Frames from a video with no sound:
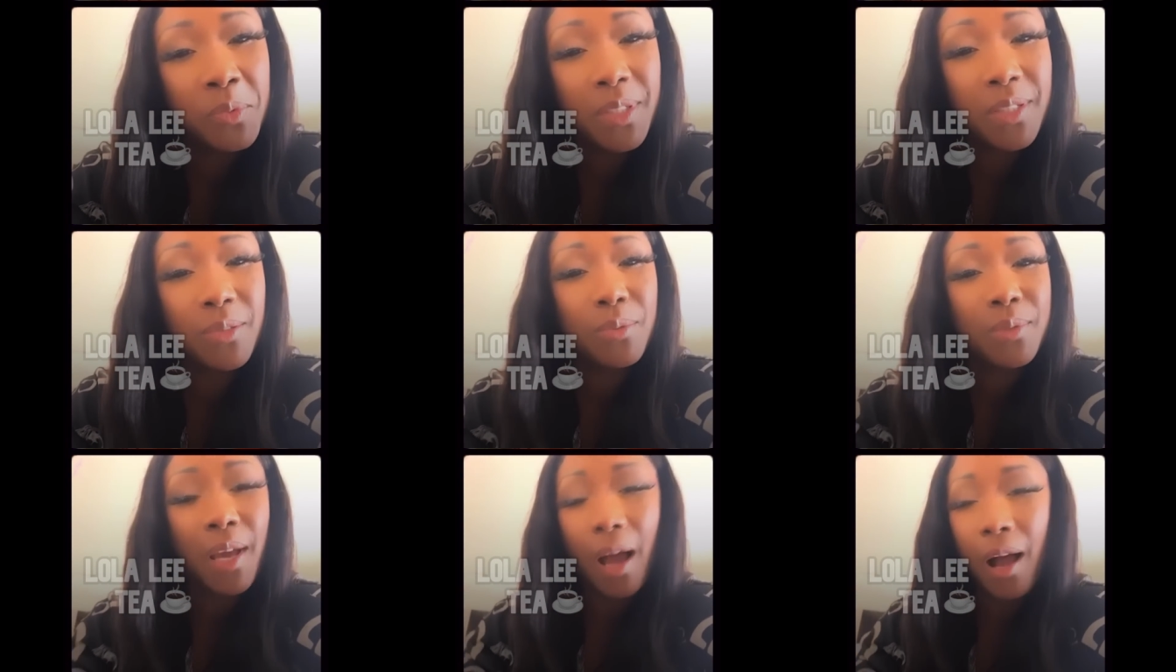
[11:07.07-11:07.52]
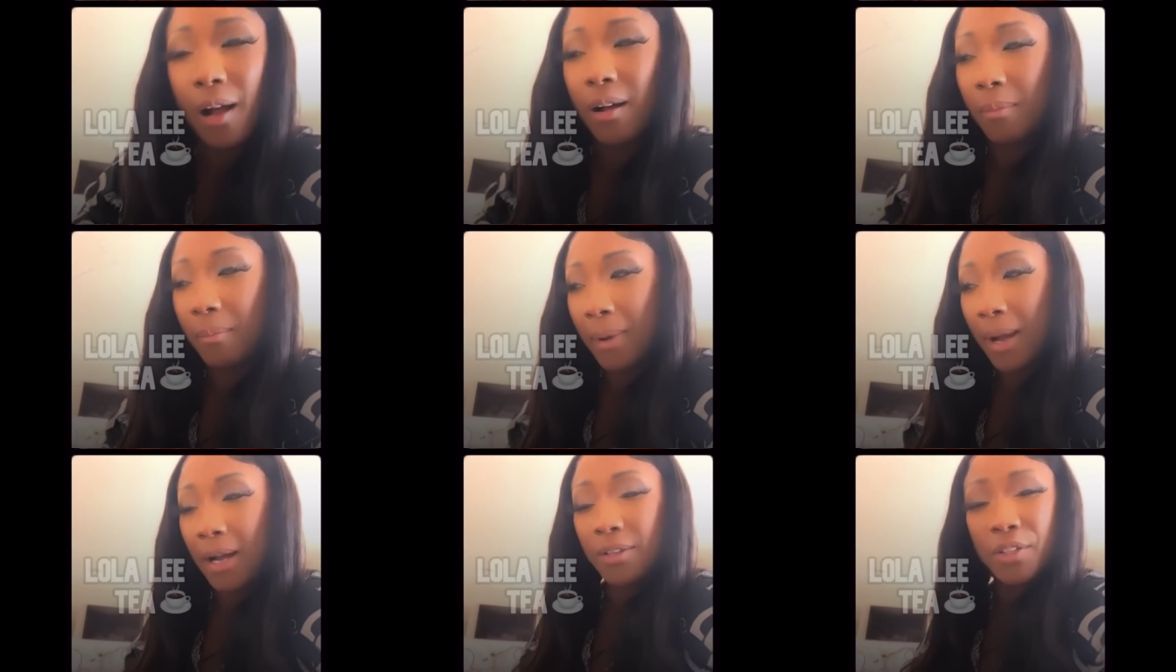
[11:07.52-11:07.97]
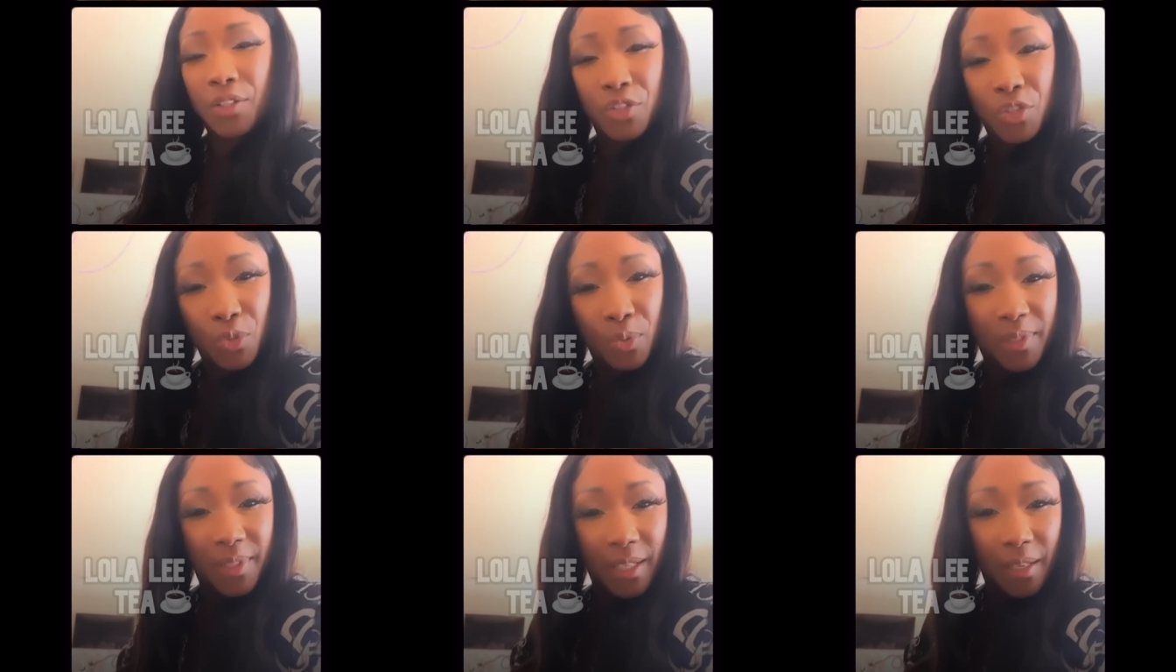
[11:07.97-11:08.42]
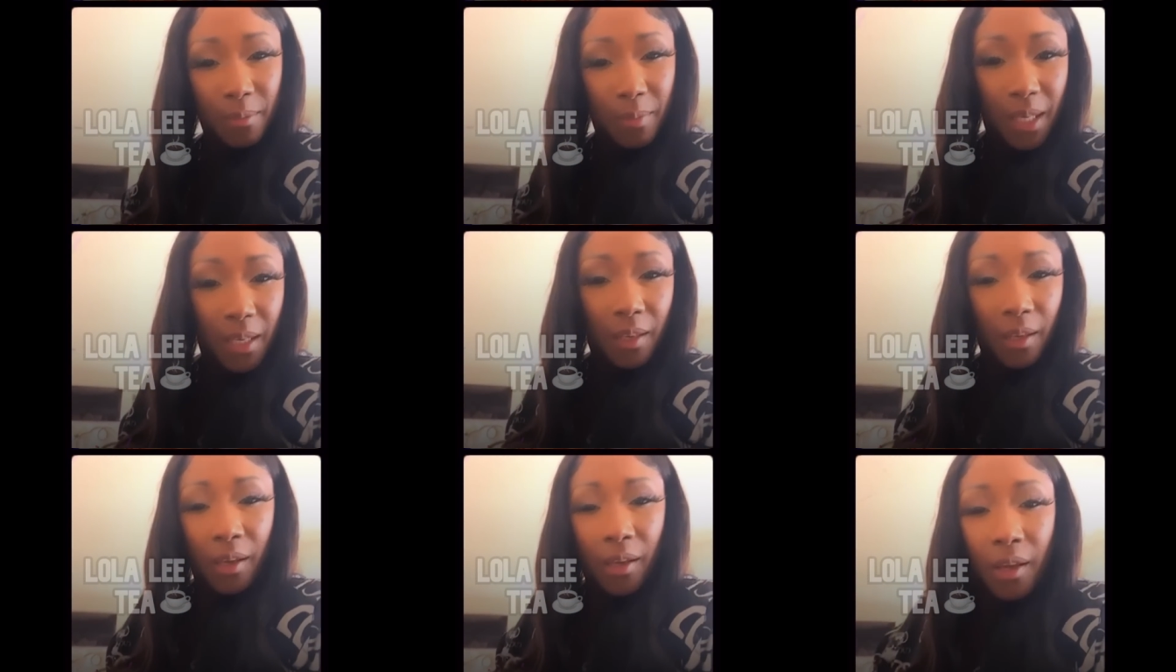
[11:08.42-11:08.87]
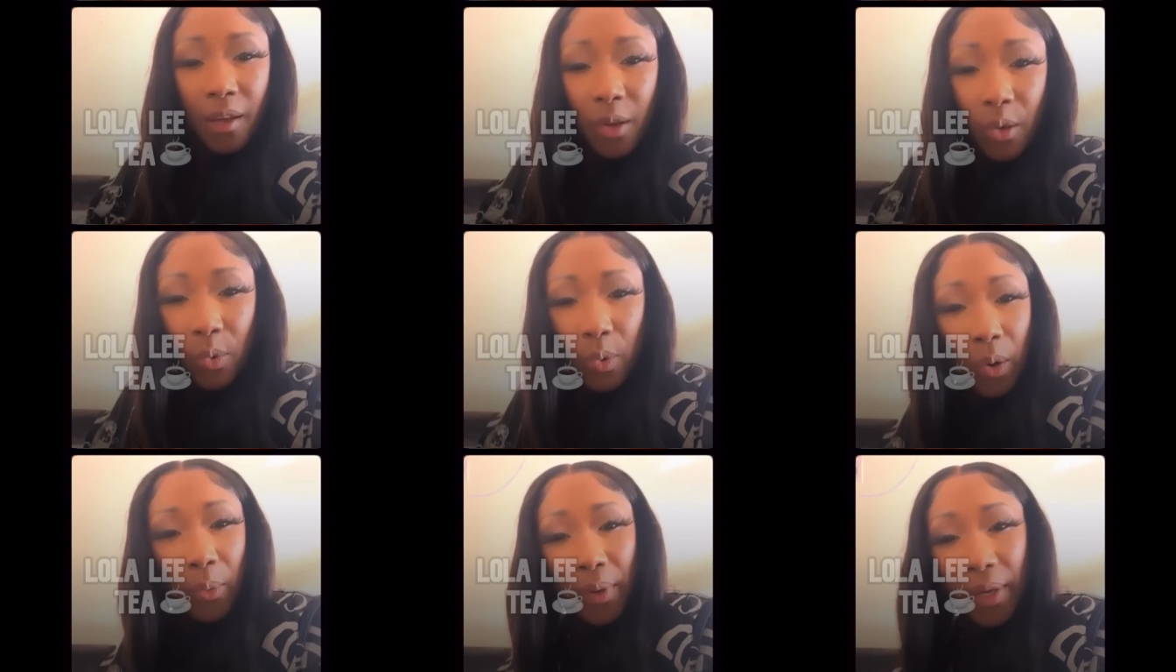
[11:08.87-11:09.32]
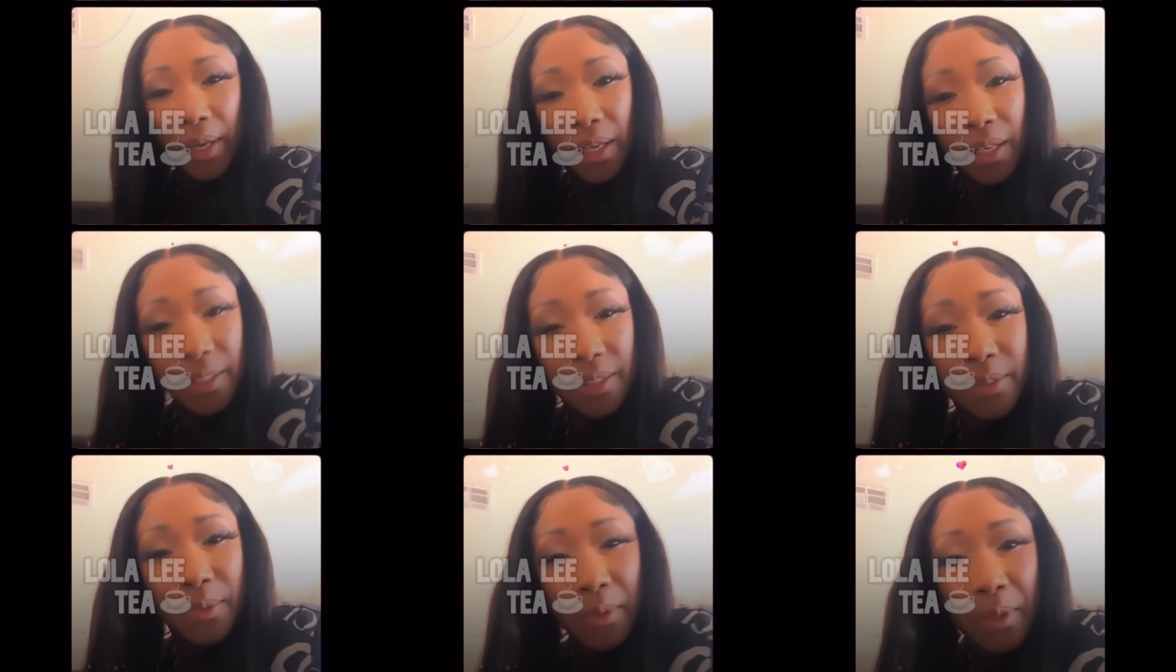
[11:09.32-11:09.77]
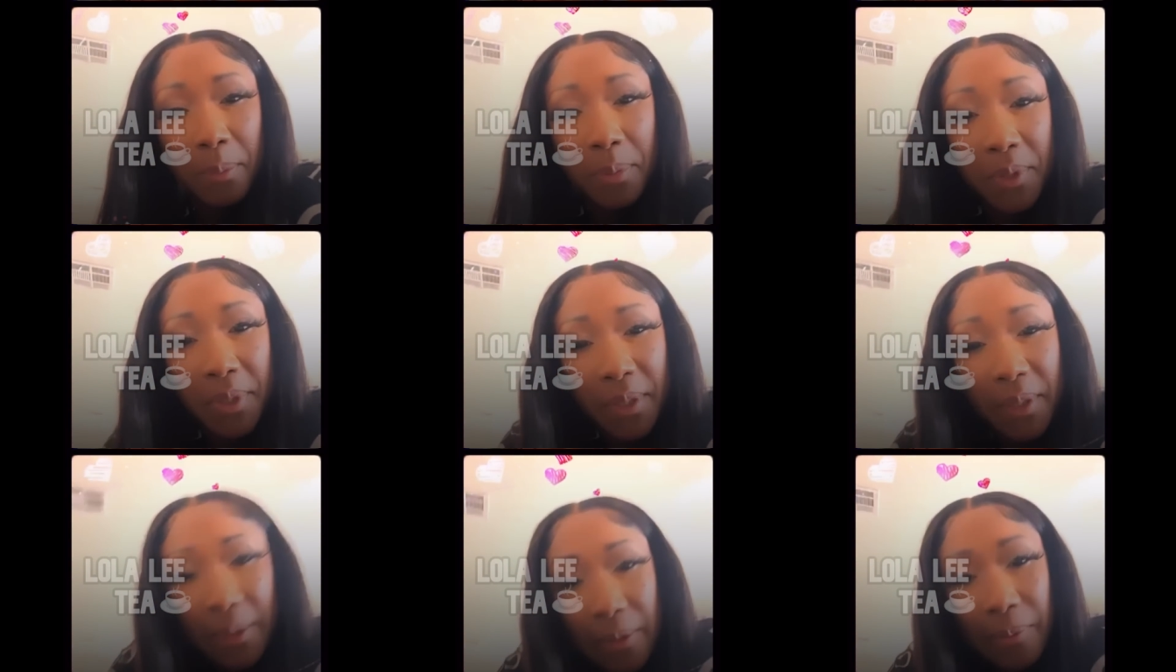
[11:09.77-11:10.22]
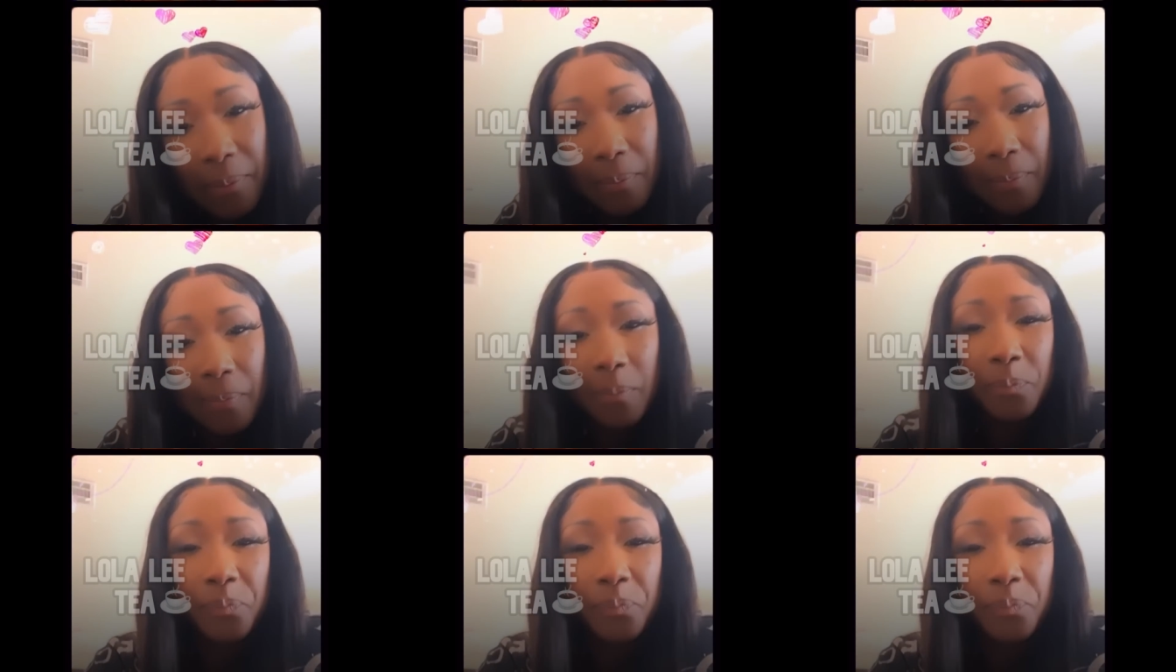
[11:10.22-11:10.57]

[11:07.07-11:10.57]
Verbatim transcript: What you talking about? Did you see me quote any scriptures?